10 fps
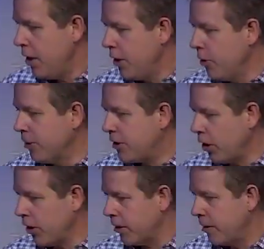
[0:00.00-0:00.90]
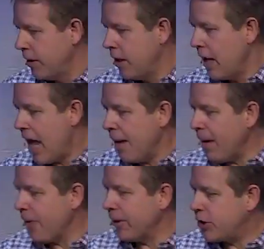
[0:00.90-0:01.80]
You return. Am
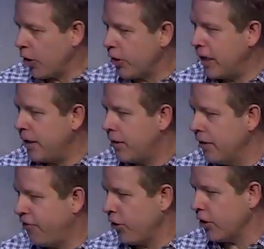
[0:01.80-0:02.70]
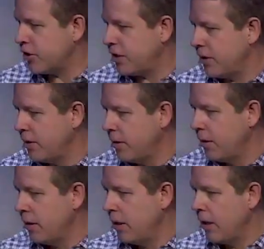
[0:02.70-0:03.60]
I returning the first?
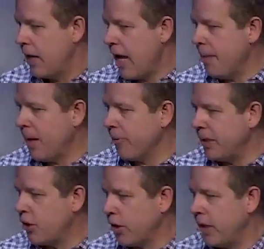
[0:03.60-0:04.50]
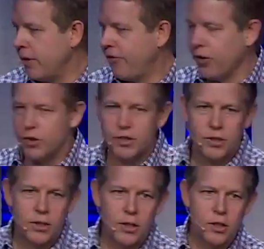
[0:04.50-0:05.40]
Am I returning the first?
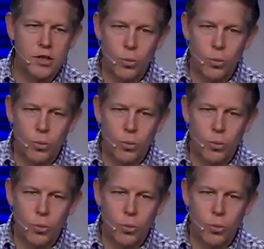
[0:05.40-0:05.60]
So